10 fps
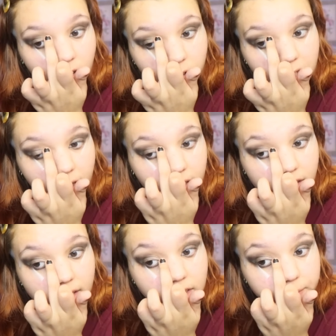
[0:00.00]
going like
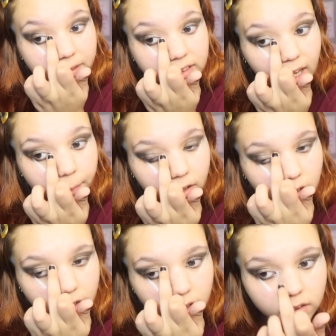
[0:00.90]
this, but tap it
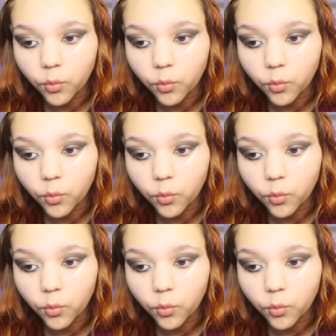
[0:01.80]
on there.